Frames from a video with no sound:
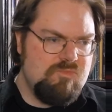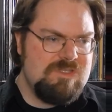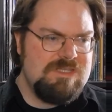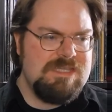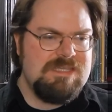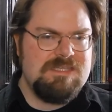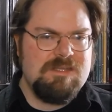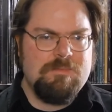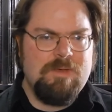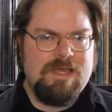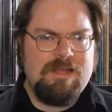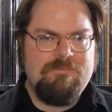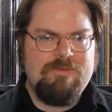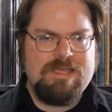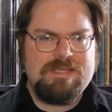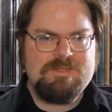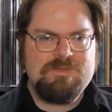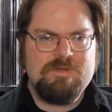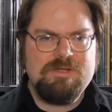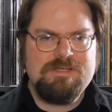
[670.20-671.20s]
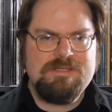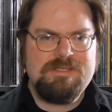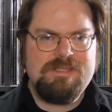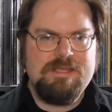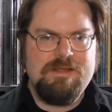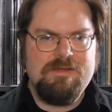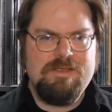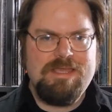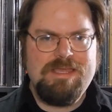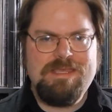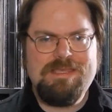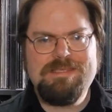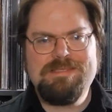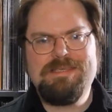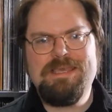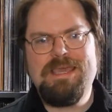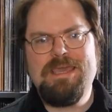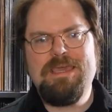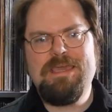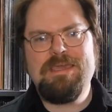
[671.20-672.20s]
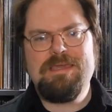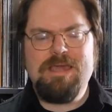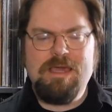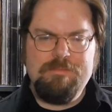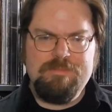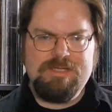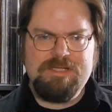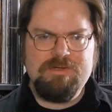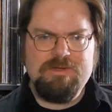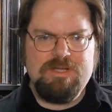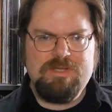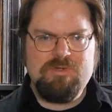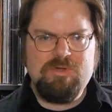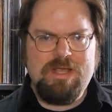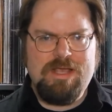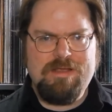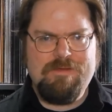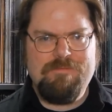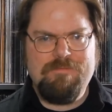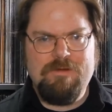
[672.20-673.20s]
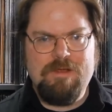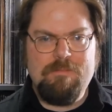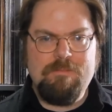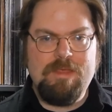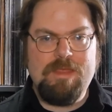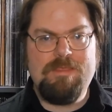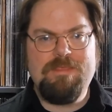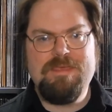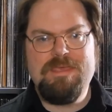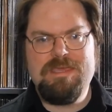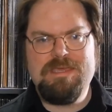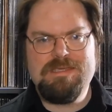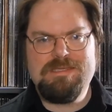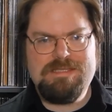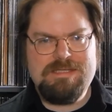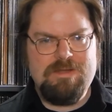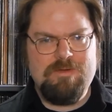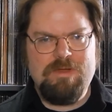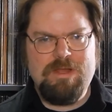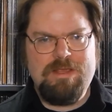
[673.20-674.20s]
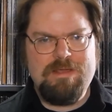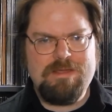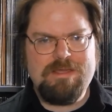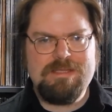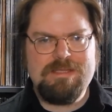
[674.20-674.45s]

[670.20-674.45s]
Decent amount of extras. There is a commentary track from The Hysteria